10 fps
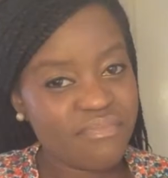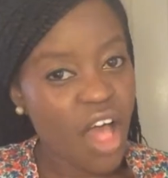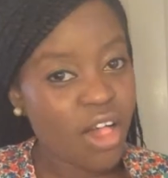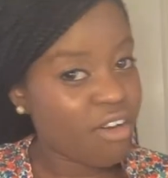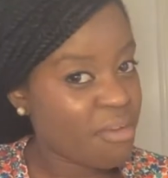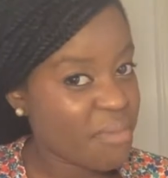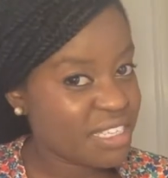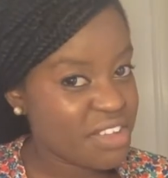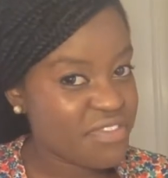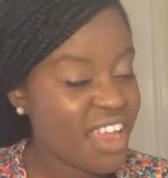I'll correct
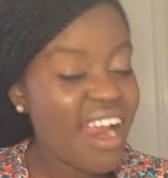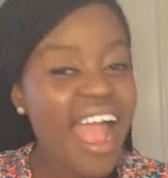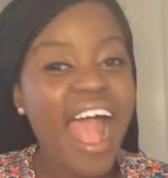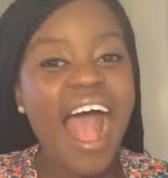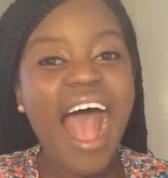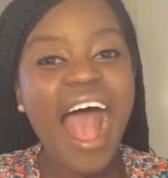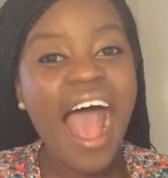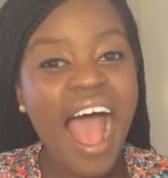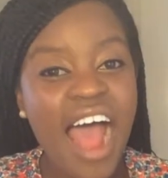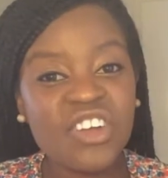myself there.
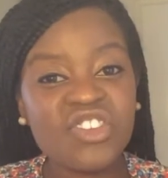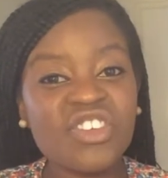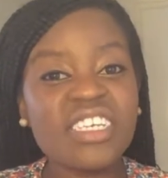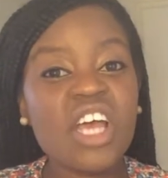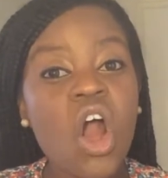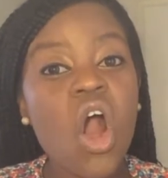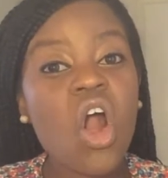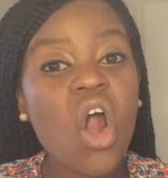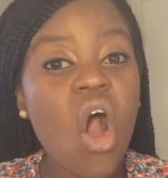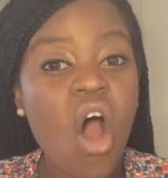100
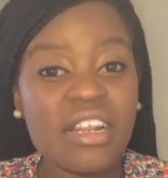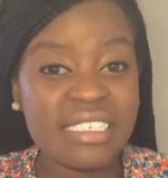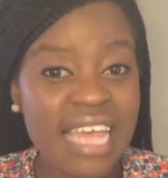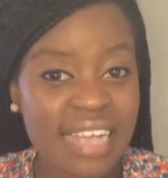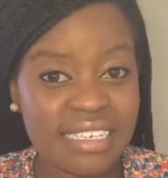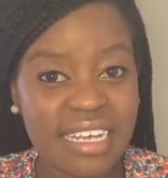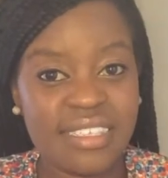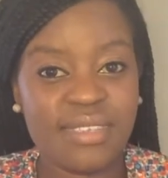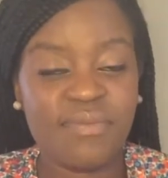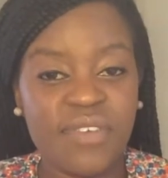contact
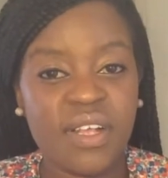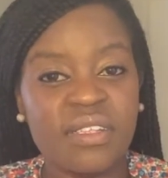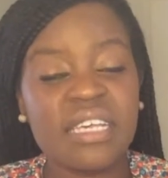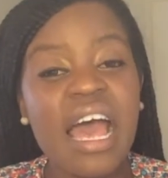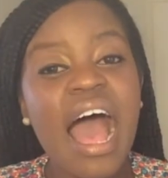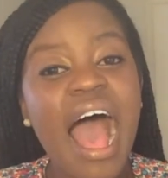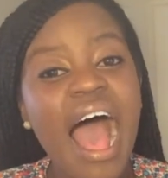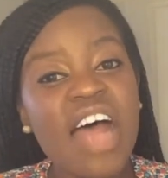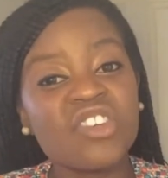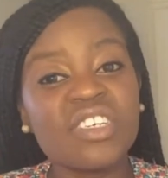custom fields,
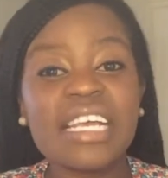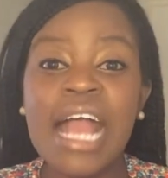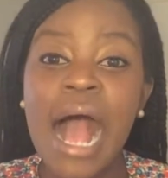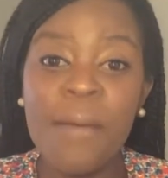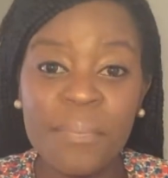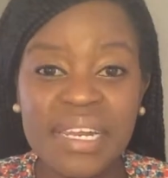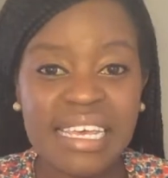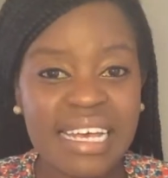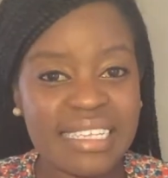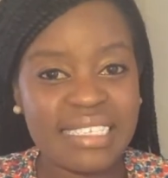100 company
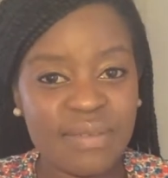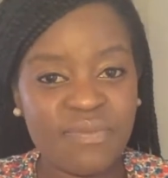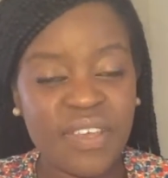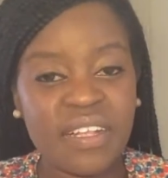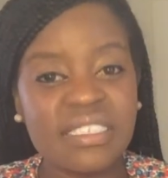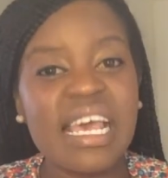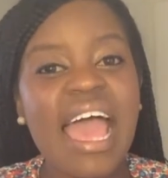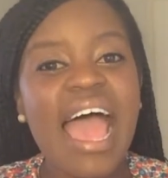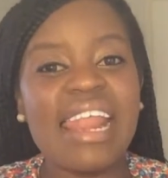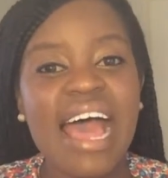custom fields,
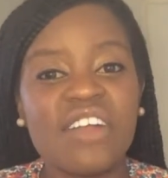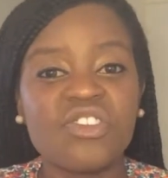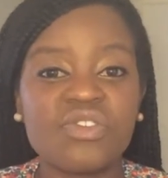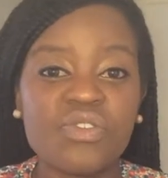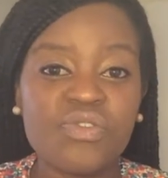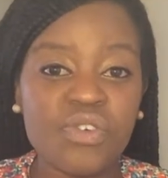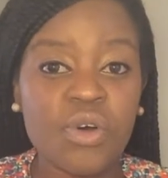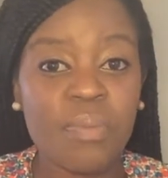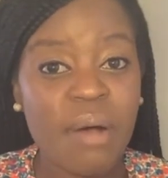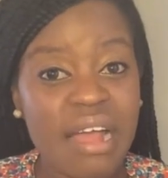and 100
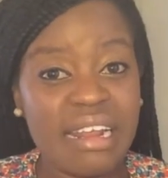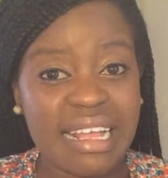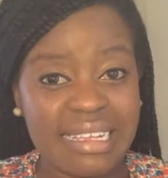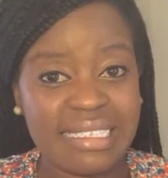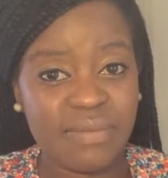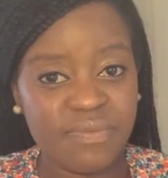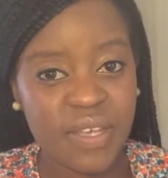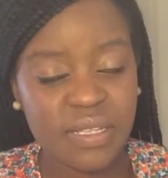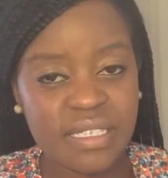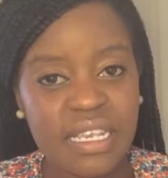referral partner custom
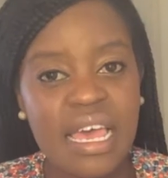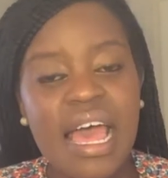fields.